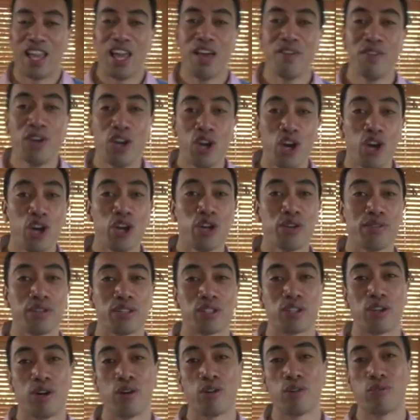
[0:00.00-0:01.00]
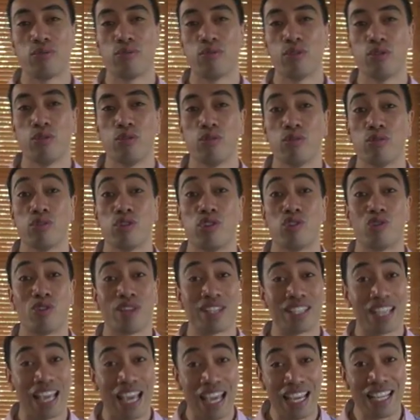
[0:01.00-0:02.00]
Ever heard of the golden rule,
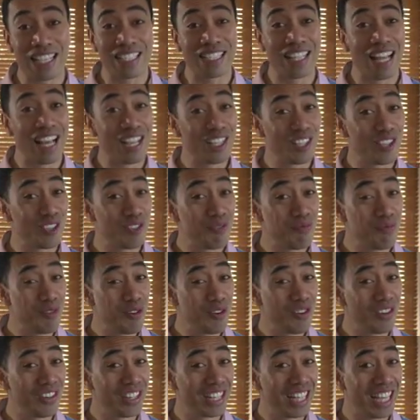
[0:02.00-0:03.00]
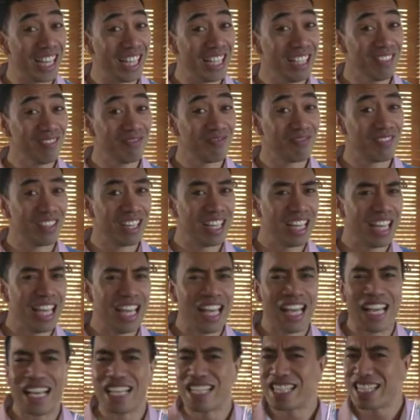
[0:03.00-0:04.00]
drink 8 glasses of water a day?
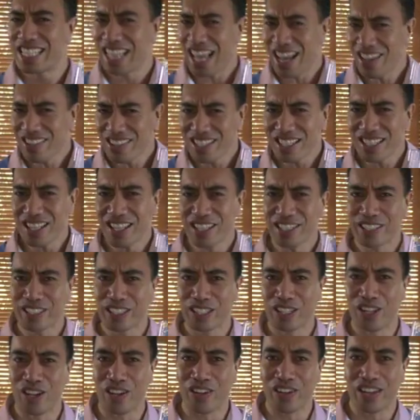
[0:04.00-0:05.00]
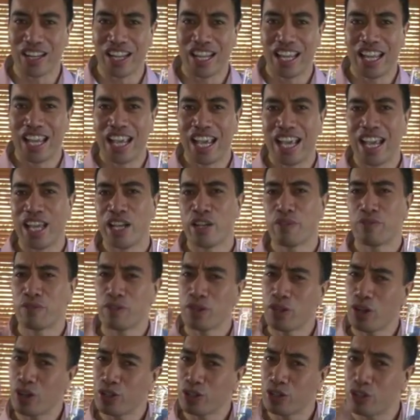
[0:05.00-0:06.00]
It sounds like a lot, and if
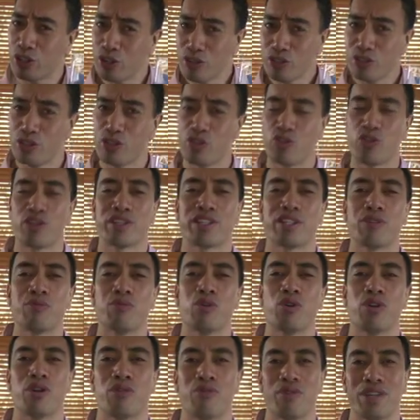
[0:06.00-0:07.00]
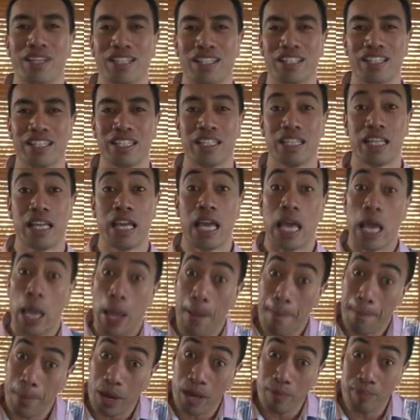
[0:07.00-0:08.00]
you're not used to drinking water regularly,
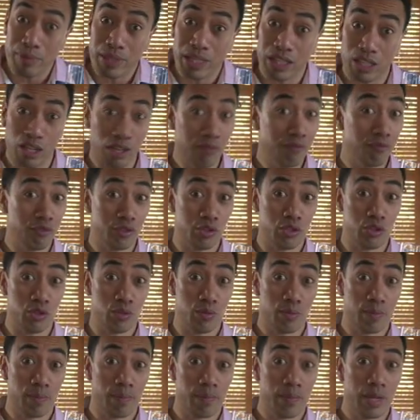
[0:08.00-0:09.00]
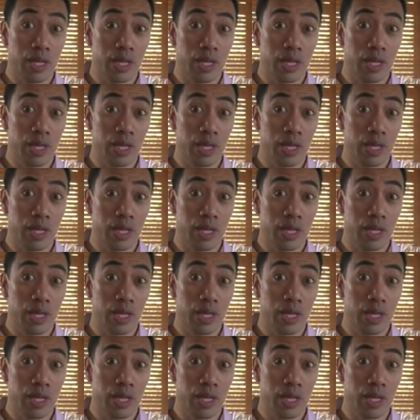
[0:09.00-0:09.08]
it might be a lot for you.